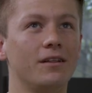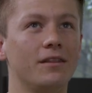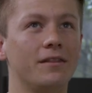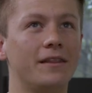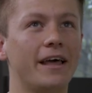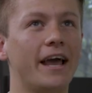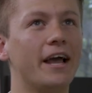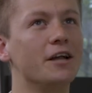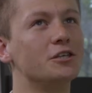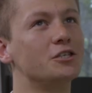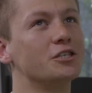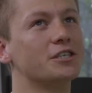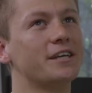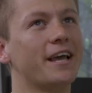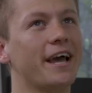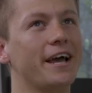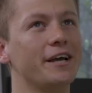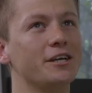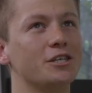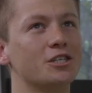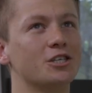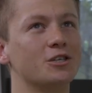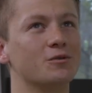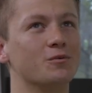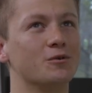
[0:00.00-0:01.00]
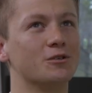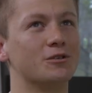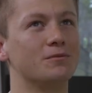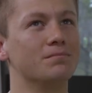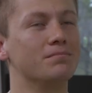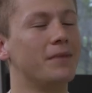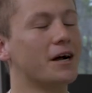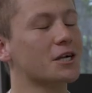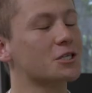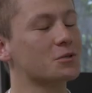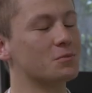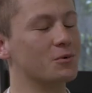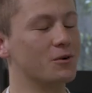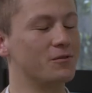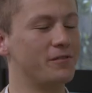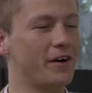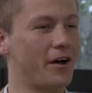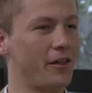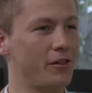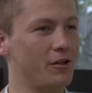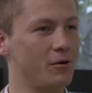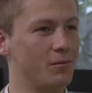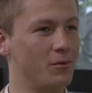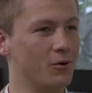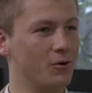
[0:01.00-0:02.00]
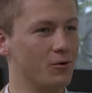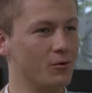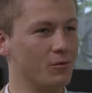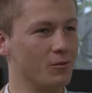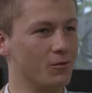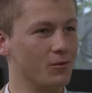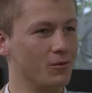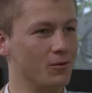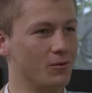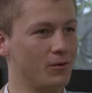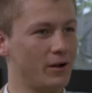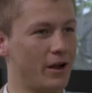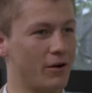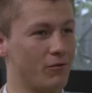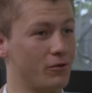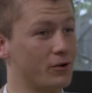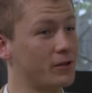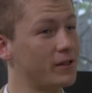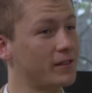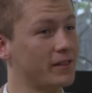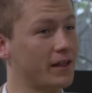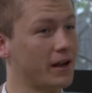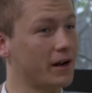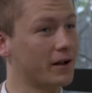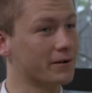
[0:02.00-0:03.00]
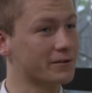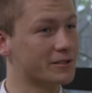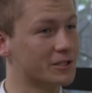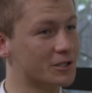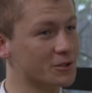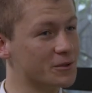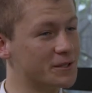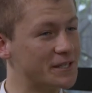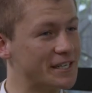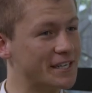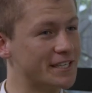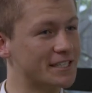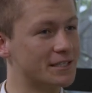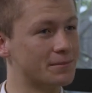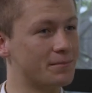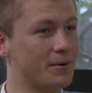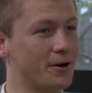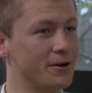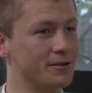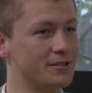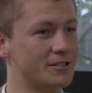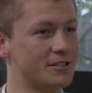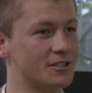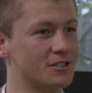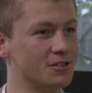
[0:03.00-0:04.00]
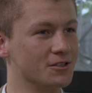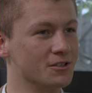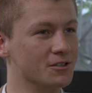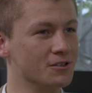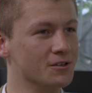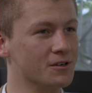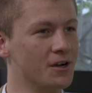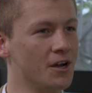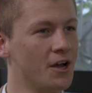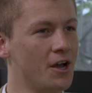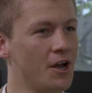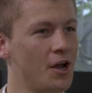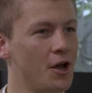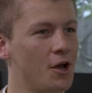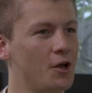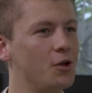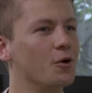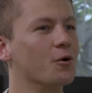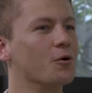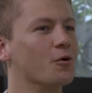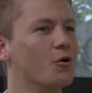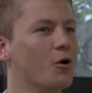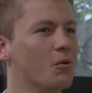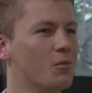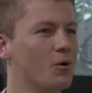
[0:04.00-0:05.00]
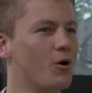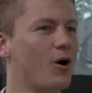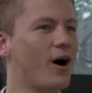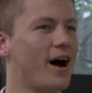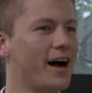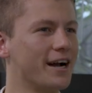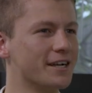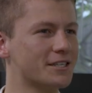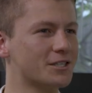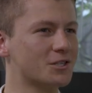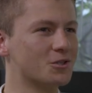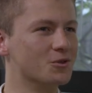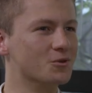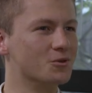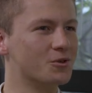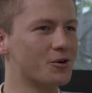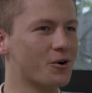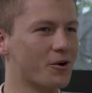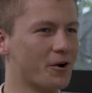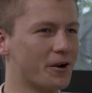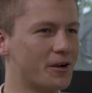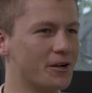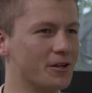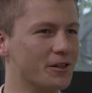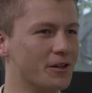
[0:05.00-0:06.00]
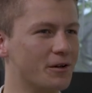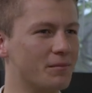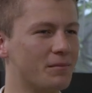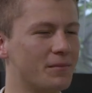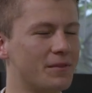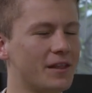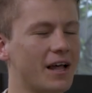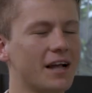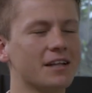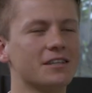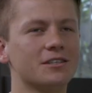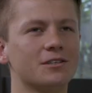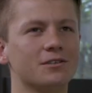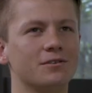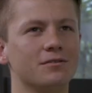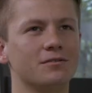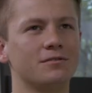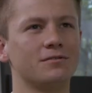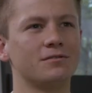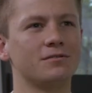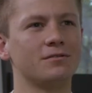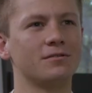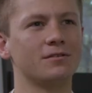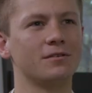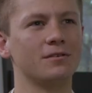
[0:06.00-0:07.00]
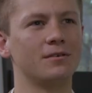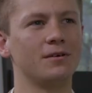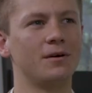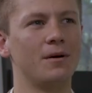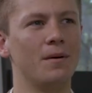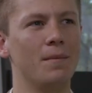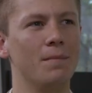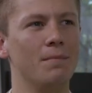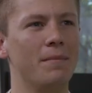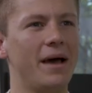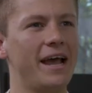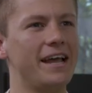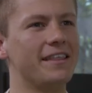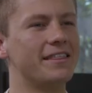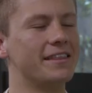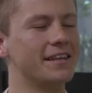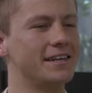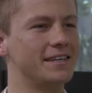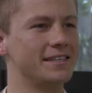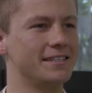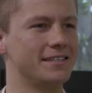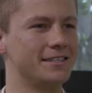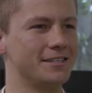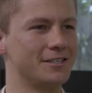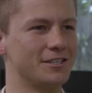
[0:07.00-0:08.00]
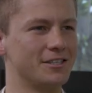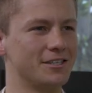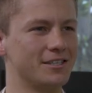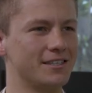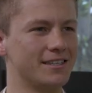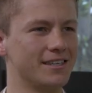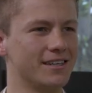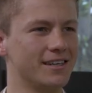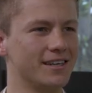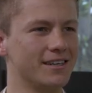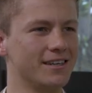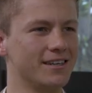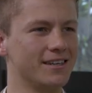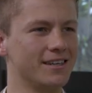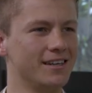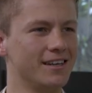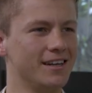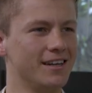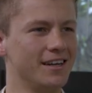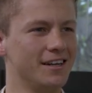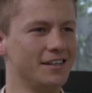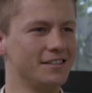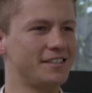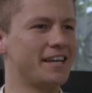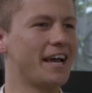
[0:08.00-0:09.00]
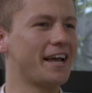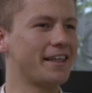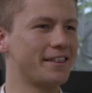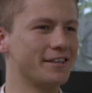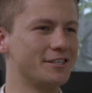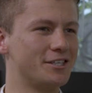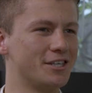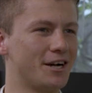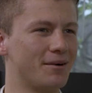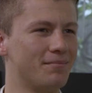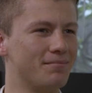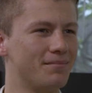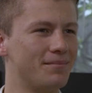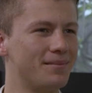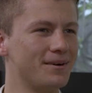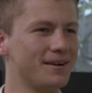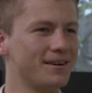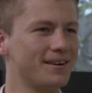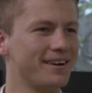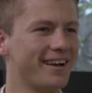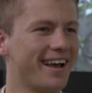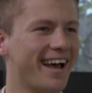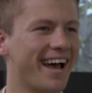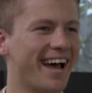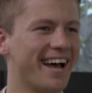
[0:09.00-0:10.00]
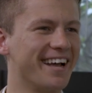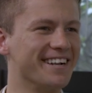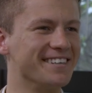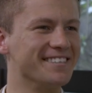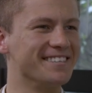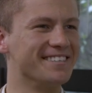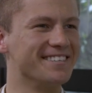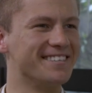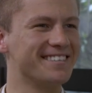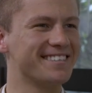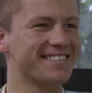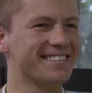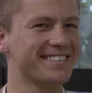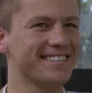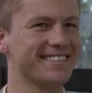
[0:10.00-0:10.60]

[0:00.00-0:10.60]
the education was much more valuable in everything that I was doing as opposed to your normal high school curriculum. And that sort of made the decision to take the jump and